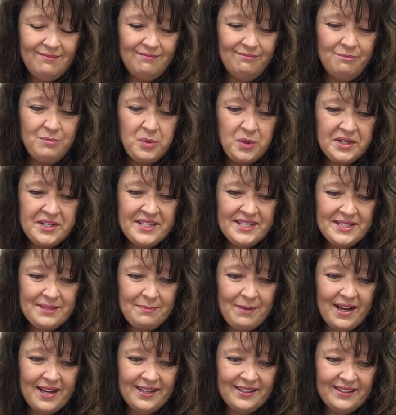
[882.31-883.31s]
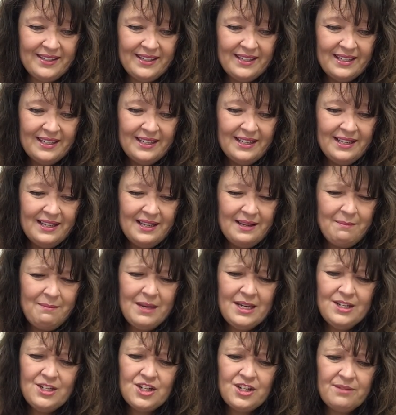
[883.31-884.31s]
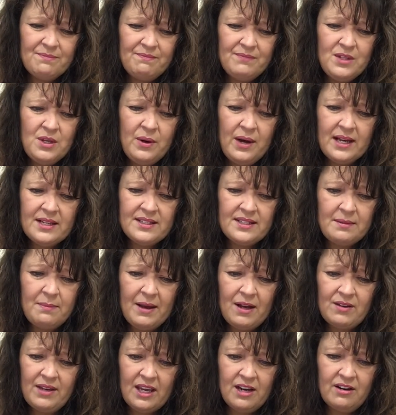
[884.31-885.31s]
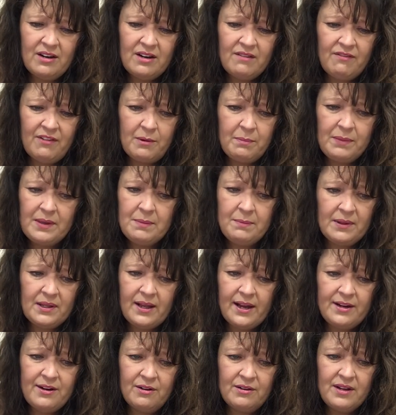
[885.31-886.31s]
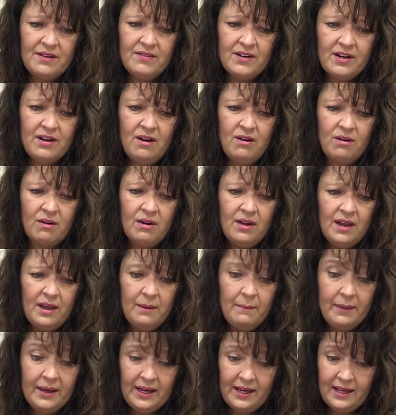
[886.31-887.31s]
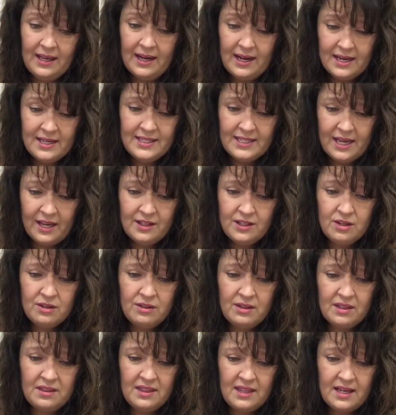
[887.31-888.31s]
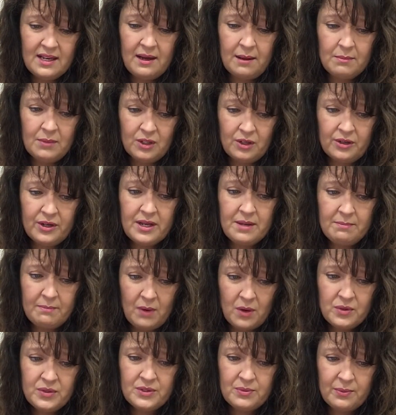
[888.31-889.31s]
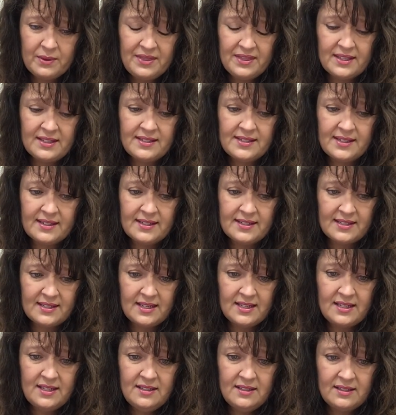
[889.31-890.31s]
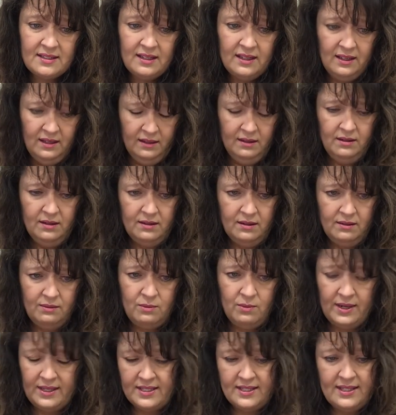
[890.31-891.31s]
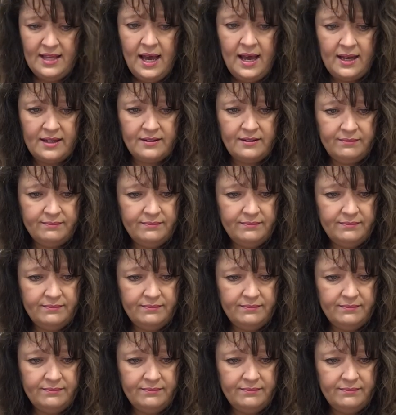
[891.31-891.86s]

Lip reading: Morrie smiled. "Mitch, you asked about caring for people I don't even know, but can I tell you the thing I'm learning most with this disease?" "What's that?"